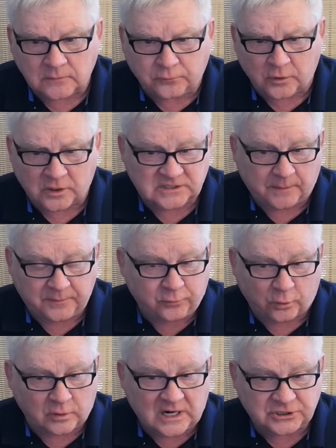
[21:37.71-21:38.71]
if, for example,
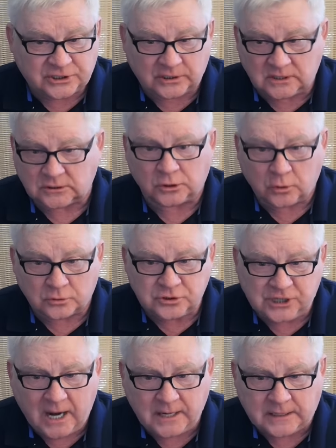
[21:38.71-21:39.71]
for Russia, let alone
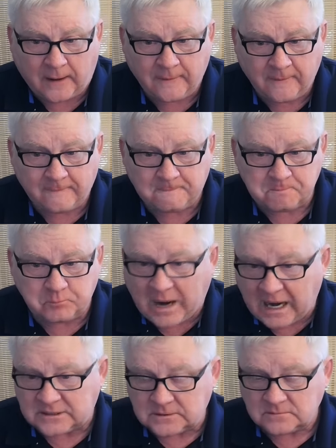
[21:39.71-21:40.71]
China.
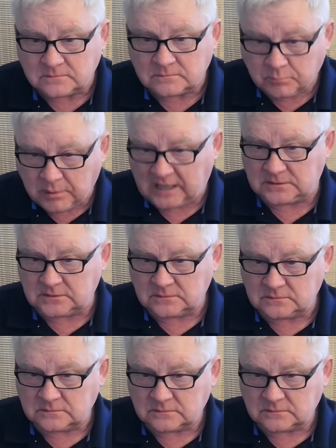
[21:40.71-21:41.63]
But, but,